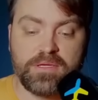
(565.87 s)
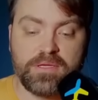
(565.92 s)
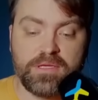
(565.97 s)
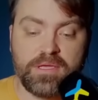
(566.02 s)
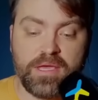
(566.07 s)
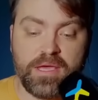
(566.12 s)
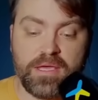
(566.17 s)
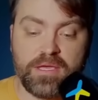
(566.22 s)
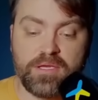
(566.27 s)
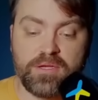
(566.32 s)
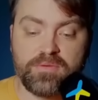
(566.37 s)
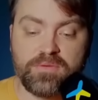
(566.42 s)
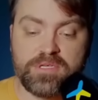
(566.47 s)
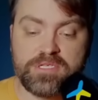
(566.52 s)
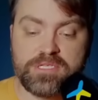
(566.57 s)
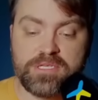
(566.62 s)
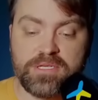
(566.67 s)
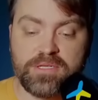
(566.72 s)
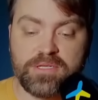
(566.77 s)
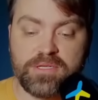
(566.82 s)
Yeah, here we
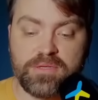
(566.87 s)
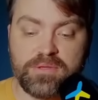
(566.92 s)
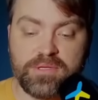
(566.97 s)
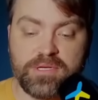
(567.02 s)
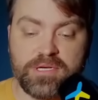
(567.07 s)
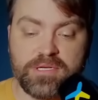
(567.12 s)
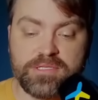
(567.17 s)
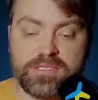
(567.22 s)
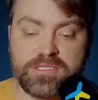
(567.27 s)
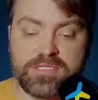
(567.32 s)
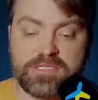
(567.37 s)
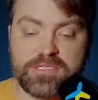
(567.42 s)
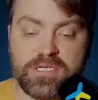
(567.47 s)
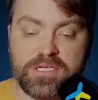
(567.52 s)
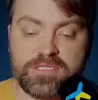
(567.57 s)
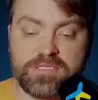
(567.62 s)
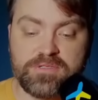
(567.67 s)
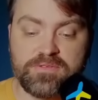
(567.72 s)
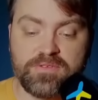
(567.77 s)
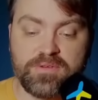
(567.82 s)
see the United
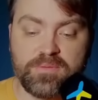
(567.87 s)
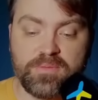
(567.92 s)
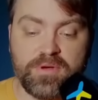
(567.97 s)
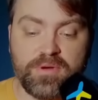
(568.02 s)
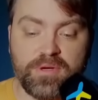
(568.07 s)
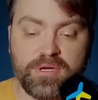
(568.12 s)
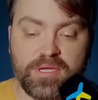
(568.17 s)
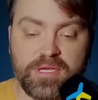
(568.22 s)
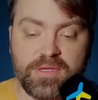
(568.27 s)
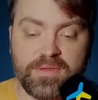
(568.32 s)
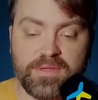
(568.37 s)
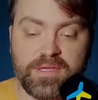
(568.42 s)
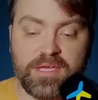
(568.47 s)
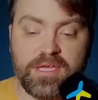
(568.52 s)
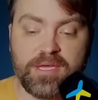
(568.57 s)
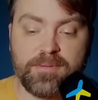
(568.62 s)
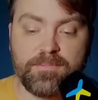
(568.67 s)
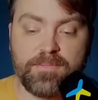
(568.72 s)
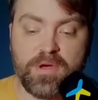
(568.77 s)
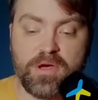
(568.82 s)
States of America.
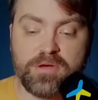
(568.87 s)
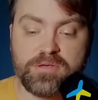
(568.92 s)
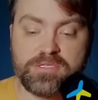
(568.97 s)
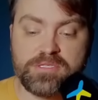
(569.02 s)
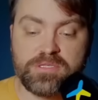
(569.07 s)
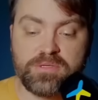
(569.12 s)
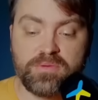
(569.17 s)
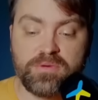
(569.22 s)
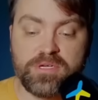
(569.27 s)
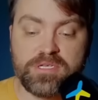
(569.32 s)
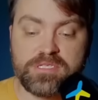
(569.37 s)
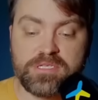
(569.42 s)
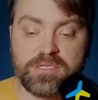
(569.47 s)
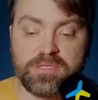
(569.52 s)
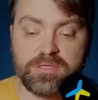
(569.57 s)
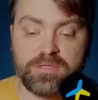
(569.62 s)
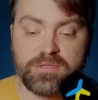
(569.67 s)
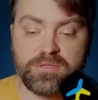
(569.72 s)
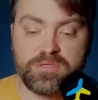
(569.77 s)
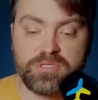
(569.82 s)
They opposed the
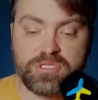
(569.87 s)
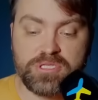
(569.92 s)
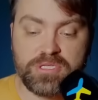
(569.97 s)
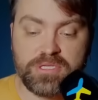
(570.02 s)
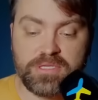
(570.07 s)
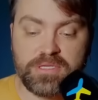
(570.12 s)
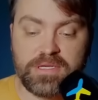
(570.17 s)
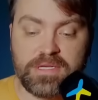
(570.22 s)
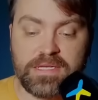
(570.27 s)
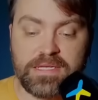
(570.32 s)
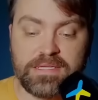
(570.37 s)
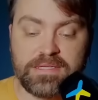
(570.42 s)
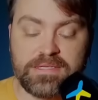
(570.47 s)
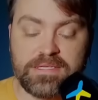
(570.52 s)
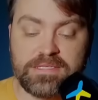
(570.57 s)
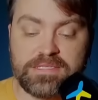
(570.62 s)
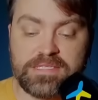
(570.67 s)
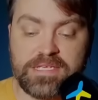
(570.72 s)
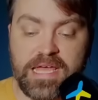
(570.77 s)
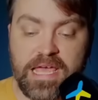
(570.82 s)
resolution in
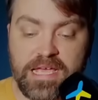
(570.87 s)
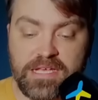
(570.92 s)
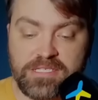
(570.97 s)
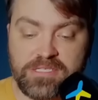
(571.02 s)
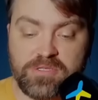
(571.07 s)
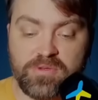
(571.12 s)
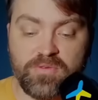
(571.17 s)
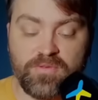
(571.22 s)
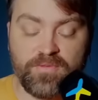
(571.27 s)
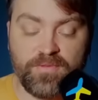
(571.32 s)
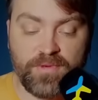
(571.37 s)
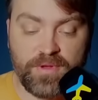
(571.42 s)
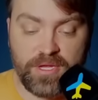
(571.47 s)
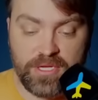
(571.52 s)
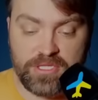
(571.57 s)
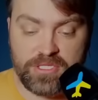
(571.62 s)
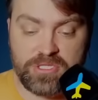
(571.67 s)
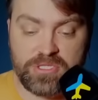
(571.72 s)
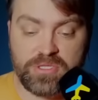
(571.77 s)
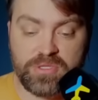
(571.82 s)
the text of
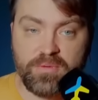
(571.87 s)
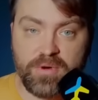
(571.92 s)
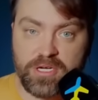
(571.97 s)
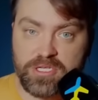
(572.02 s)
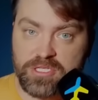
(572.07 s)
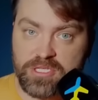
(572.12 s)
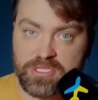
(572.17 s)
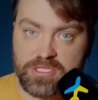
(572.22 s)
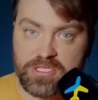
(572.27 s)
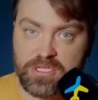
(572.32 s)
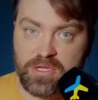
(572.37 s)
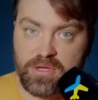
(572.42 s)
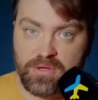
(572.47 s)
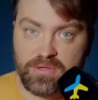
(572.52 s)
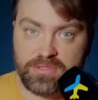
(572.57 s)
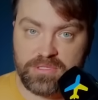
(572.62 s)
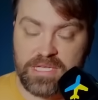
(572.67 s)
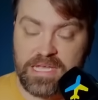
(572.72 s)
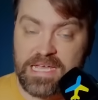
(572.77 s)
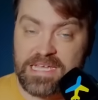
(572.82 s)
which Russia is
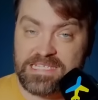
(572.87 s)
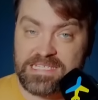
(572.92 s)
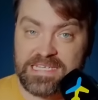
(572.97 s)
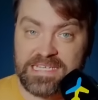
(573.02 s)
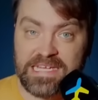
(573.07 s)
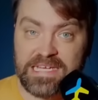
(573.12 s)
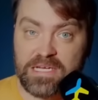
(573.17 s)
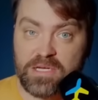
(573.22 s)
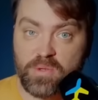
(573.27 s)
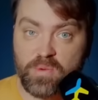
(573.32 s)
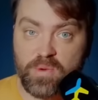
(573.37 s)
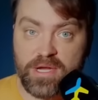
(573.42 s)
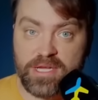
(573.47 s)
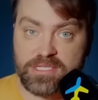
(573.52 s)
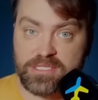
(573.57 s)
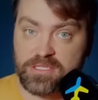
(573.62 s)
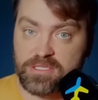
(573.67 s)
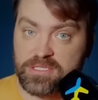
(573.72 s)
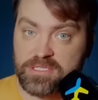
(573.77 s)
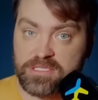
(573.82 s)
called as an
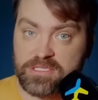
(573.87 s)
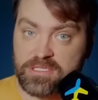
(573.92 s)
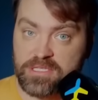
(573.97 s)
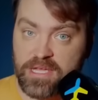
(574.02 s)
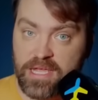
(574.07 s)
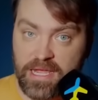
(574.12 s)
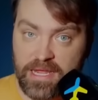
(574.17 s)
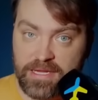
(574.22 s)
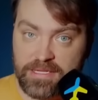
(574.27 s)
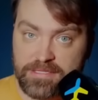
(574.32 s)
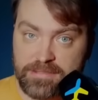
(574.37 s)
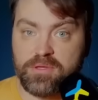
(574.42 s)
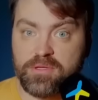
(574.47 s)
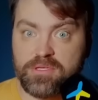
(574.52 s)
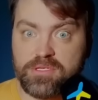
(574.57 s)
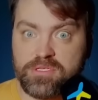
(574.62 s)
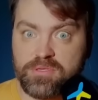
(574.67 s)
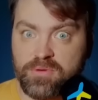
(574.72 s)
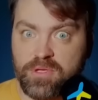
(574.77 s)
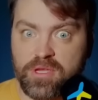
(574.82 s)
aggressor state.
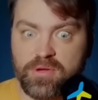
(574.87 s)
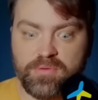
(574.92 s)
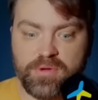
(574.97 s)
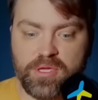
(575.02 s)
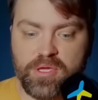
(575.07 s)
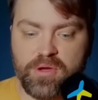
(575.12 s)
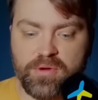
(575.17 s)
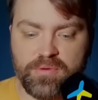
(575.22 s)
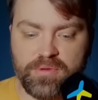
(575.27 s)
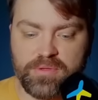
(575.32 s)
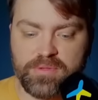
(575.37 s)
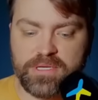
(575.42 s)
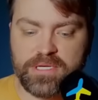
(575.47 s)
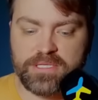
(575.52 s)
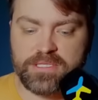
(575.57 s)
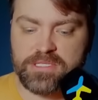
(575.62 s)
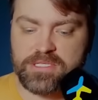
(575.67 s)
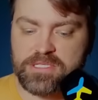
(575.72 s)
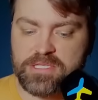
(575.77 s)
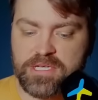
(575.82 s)
So here we go.
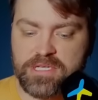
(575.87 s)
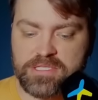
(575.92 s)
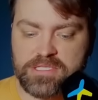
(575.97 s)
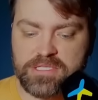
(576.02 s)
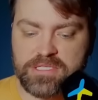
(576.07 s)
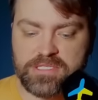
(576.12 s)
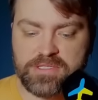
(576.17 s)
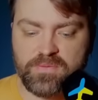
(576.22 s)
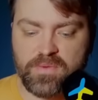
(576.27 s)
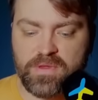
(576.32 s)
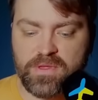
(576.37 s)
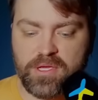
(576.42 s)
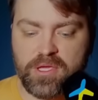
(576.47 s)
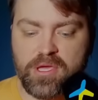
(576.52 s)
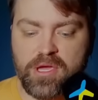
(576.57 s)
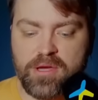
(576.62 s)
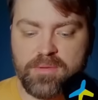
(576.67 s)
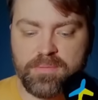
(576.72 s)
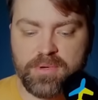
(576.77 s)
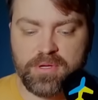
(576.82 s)
United States is with the
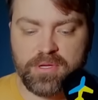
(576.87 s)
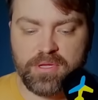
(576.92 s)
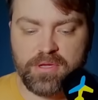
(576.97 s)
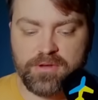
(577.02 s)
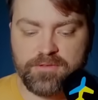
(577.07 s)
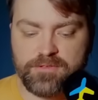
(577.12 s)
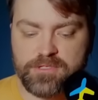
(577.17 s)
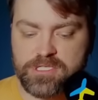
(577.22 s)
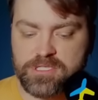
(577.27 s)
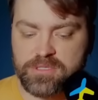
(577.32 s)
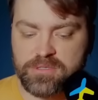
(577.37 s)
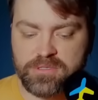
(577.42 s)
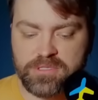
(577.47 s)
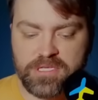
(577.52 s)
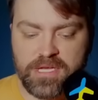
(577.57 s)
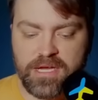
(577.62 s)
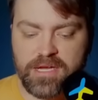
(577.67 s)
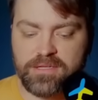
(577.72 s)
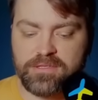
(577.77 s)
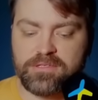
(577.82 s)
company of
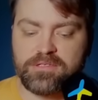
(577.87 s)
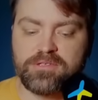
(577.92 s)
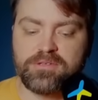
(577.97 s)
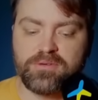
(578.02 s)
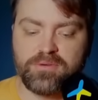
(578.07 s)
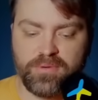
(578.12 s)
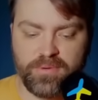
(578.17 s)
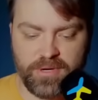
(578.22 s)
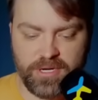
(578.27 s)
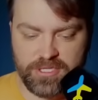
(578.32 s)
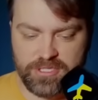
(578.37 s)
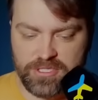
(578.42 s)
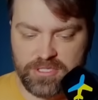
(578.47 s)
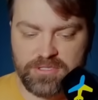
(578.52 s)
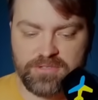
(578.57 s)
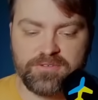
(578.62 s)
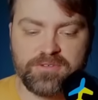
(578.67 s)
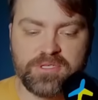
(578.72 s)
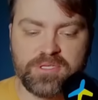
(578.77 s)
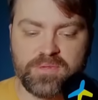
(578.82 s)
Sudan,
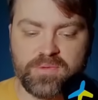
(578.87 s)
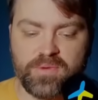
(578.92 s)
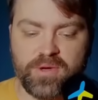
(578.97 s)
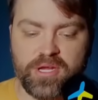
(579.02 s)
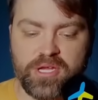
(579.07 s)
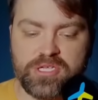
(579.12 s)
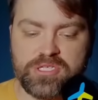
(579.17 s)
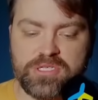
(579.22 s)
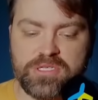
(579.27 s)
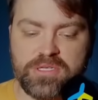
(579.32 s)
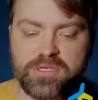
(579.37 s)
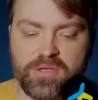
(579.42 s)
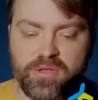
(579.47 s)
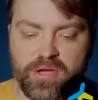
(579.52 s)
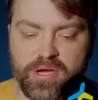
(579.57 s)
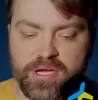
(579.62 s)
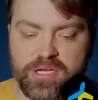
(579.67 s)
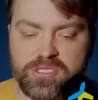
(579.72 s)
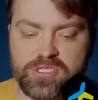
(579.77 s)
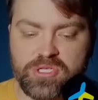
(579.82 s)
Russian Federation,
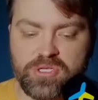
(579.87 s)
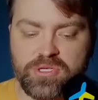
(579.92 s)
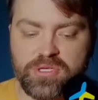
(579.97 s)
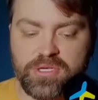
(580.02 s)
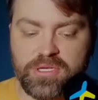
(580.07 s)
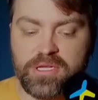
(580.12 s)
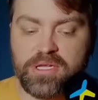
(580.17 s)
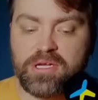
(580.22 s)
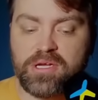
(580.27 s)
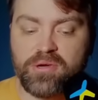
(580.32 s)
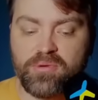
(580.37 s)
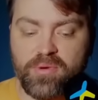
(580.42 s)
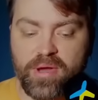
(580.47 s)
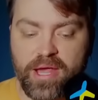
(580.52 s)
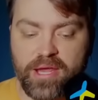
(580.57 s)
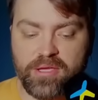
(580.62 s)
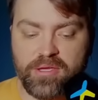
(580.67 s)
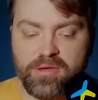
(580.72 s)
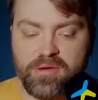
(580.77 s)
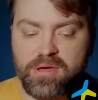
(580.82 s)
Niger,
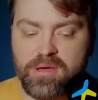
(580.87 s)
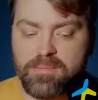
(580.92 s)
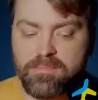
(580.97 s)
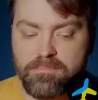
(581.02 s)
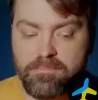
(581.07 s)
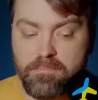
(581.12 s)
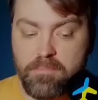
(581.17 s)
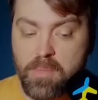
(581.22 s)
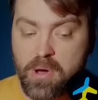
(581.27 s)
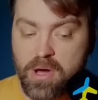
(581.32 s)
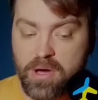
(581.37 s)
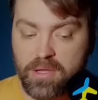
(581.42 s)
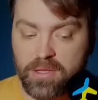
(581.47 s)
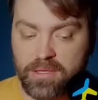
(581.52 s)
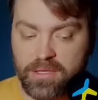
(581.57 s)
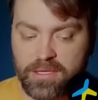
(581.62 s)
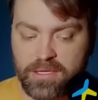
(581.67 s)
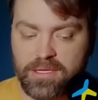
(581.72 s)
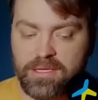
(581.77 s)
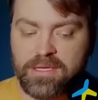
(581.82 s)
Nicaragua,
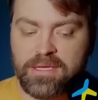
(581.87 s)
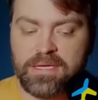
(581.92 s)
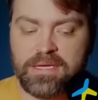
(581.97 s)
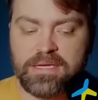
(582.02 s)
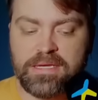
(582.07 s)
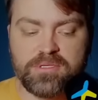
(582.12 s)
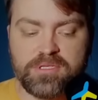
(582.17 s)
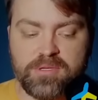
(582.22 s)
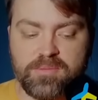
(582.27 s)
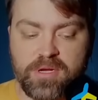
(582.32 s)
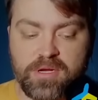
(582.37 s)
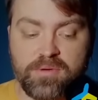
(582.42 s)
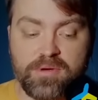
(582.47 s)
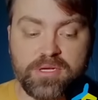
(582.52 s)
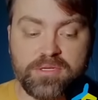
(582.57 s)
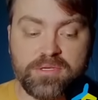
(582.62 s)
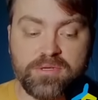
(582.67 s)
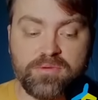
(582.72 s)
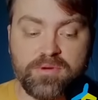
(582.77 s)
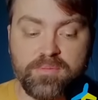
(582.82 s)
Mali,
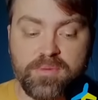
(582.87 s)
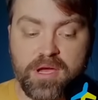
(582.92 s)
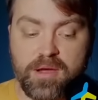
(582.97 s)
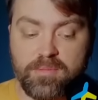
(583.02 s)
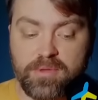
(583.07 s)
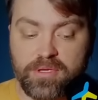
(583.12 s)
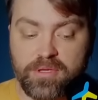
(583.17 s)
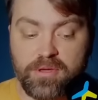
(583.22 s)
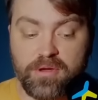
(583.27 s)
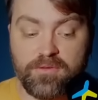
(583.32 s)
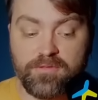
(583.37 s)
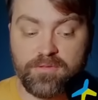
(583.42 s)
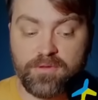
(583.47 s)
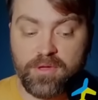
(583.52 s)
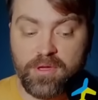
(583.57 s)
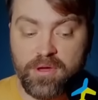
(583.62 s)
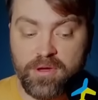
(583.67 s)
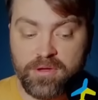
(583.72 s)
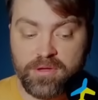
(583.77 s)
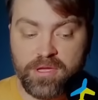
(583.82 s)
Democratic Republic of
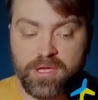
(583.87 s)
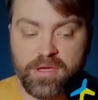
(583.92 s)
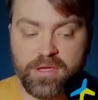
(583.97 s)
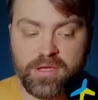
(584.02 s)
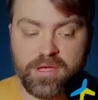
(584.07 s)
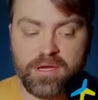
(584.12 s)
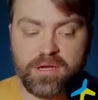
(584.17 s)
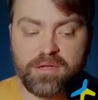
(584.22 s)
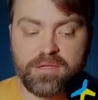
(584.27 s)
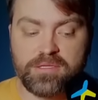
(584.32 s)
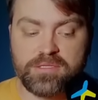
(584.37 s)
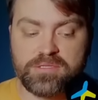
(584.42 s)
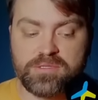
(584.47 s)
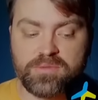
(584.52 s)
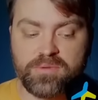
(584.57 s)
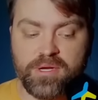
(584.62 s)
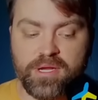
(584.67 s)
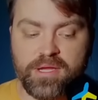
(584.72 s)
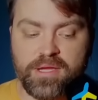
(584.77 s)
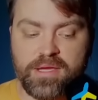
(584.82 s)
Congo,
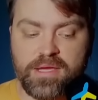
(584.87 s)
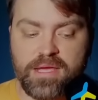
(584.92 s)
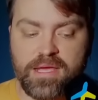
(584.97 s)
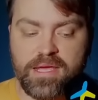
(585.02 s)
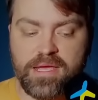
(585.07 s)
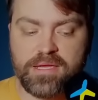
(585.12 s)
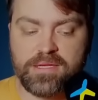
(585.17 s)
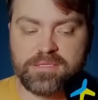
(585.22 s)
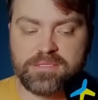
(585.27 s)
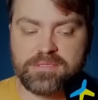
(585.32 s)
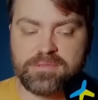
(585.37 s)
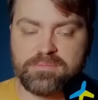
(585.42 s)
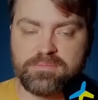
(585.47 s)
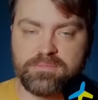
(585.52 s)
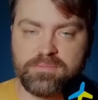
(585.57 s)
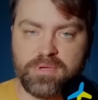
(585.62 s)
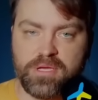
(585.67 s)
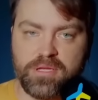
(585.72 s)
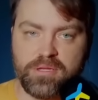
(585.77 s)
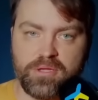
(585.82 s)
Eritrea and
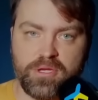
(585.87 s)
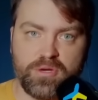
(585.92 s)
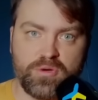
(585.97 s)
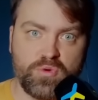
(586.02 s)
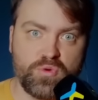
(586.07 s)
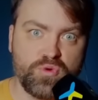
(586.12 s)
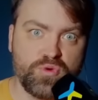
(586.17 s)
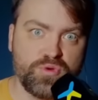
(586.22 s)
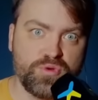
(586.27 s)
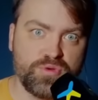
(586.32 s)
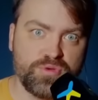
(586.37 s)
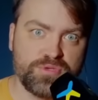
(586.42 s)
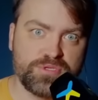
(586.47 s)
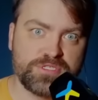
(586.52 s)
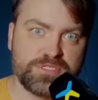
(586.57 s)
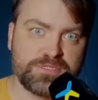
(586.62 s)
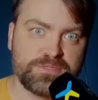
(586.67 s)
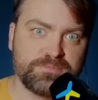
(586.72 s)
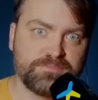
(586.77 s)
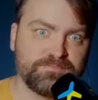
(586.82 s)

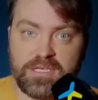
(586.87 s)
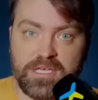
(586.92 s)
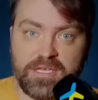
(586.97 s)
Belarus.